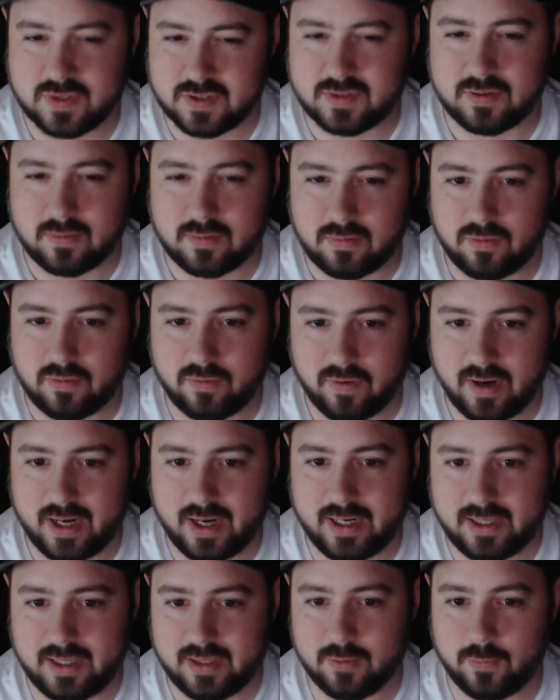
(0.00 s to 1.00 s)
a little
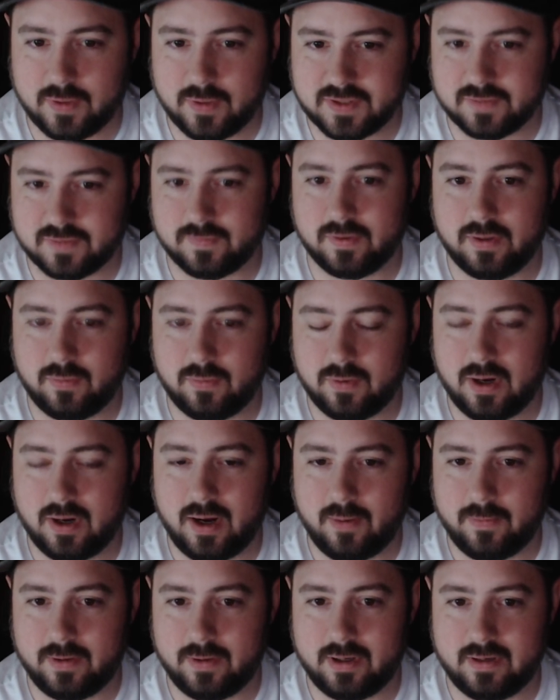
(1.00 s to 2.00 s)
grainy. It wasn't really where I
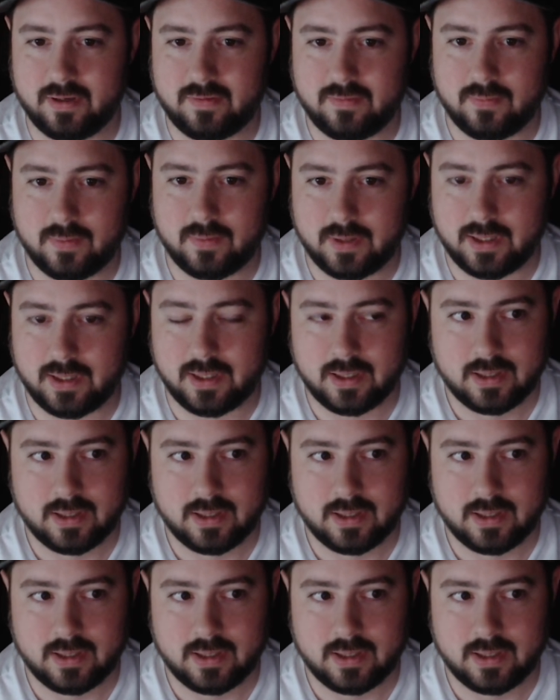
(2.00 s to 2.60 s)
wanted it to be.